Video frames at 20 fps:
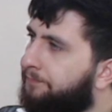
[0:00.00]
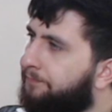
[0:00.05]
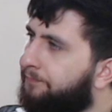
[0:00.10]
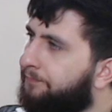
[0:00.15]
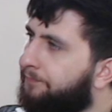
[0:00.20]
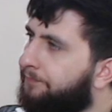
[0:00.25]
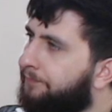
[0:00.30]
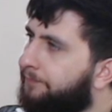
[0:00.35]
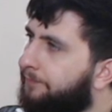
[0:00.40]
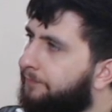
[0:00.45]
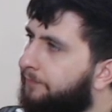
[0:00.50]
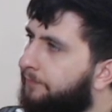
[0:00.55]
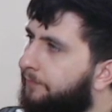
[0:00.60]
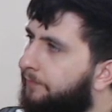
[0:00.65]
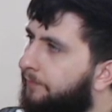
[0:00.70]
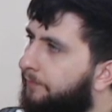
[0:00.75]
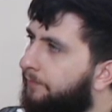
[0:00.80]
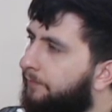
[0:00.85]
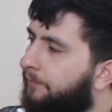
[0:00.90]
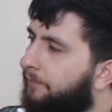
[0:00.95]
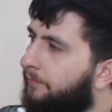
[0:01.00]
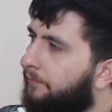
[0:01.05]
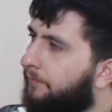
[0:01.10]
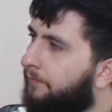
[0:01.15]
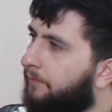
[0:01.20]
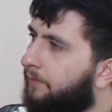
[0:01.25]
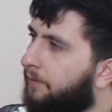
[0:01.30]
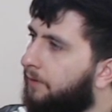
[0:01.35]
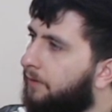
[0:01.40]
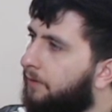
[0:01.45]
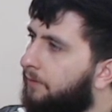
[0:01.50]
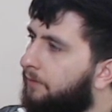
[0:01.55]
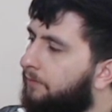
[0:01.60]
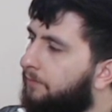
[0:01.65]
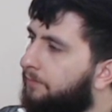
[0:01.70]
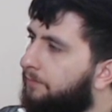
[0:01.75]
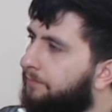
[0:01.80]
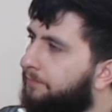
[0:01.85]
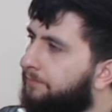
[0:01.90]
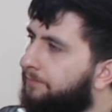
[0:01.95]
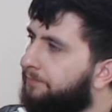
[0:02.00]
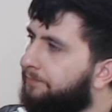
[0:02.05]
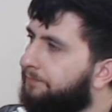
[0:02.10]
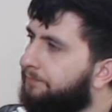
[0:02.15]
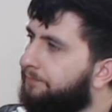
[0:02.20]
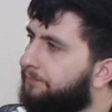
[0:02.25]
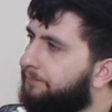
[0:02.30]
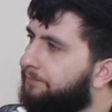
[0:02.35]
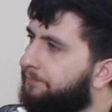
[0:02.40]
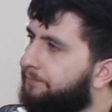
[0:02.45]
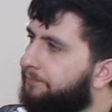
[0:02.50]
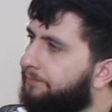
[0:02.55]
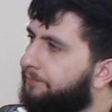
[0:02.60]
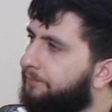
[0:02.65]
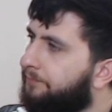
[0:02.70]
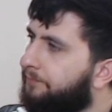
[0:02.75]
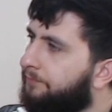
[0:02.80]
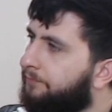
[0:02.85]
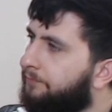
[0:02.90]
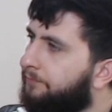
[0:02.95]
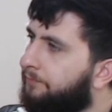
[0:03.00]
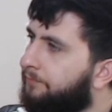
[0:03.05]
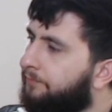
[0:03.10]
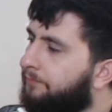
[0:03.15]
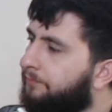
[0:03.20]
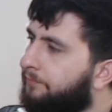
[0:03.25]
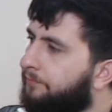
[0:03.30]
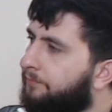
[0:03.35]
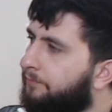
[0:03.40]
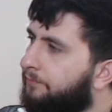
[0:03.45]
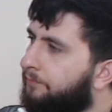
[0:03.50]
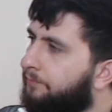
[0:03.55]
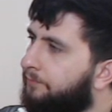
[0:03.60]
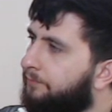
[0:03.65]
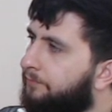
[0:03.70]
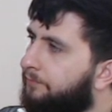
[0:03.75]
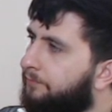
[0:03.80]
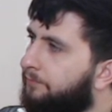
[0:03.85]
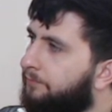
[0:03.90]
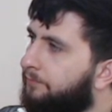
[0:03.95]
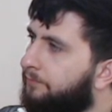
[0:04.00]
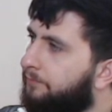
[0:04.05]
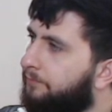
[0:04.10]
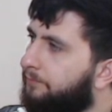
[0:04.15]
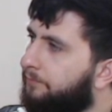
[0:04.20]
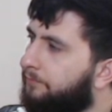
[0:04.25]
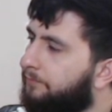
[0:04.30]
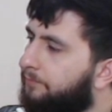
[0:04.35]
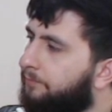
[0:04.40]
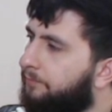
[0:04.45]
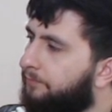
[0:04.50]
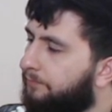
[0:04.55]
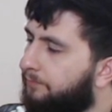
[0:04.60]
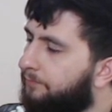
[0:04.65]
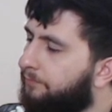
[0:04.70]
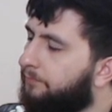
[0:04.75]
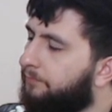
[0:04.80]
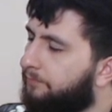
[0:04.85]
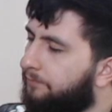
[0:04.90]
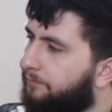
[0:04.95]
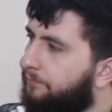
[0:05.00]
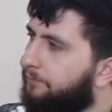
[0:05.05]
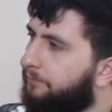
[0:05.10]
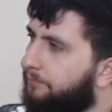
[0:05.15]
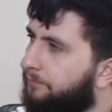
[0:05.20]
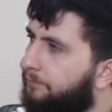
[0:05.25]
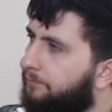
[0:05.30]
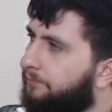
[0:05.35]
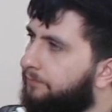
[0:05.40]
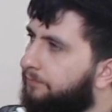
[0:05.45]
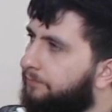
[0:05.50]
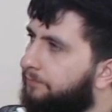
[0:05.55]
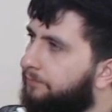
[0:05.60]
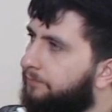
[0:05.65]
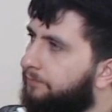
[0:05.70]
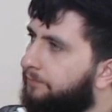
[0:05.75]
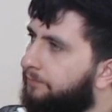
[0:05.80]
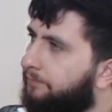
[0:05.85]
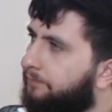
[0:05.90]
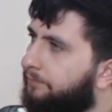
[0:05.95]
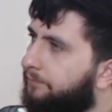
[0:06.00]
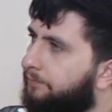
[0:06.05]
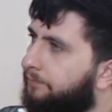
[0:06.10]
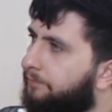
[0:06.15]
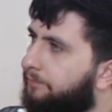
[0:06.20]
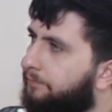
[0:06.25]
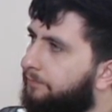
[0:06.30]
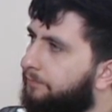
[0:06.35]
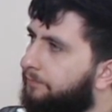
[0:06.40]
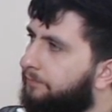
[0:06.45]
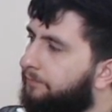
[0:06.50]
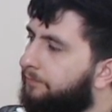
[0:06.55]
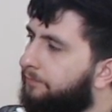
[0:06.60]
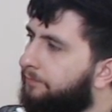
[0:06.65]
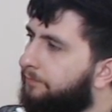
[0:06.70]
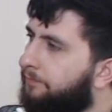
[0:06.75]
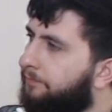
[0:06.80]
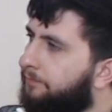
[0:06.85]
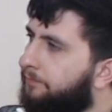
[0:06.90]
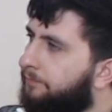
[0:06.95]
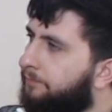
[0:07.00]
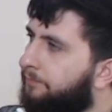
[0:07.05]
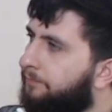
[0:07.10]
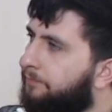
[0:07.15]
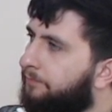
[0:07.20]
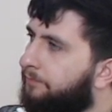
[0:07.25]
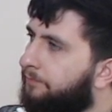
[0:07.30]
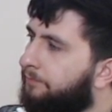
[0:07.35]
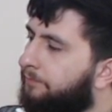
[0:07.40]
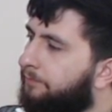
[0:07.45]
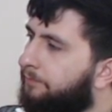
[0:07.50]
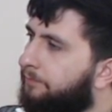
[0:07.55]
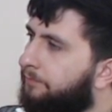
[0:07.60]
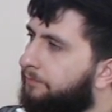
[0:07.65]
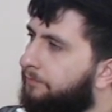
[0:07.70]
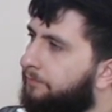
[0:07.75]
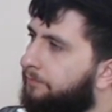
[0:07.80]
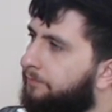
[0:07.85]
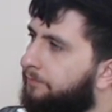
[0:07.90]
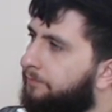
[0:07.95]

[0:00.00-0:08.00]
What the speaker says: [no speech]